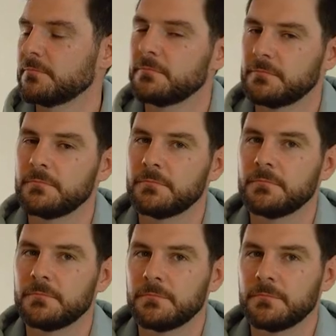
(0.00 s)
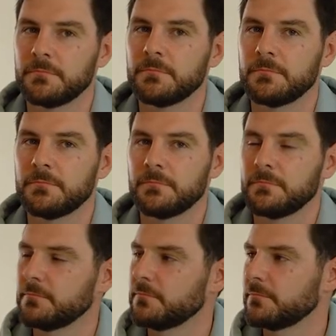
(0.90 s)

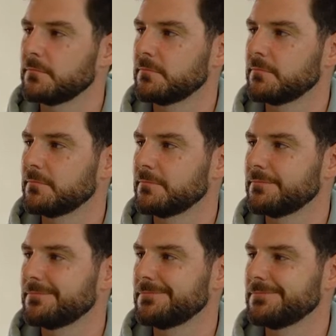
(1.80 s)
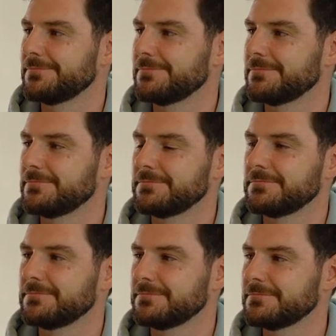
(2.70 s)

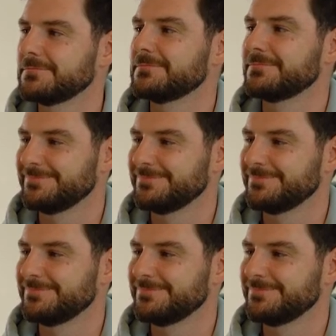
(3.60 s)
No words are spoken by the person on screen.